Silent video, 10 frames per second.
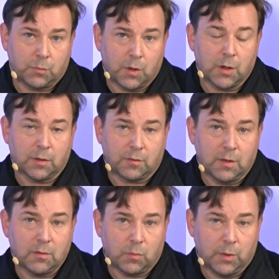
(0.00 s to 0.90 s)
products
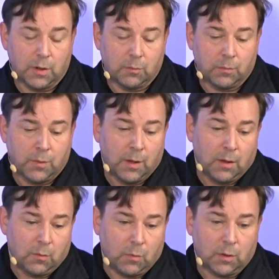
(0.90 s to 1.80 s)
in Sweden.
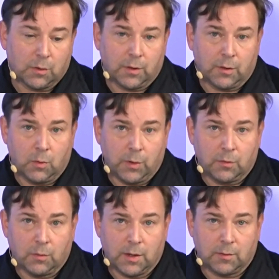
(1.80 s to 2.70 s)
We'll not go
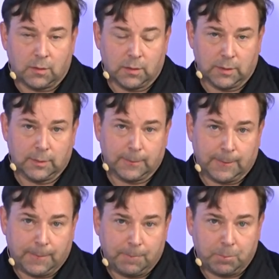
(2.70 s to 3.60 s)
into that
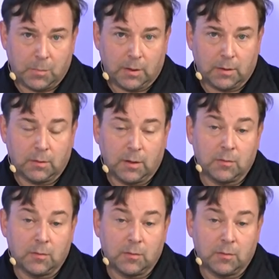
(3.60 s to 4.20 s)
in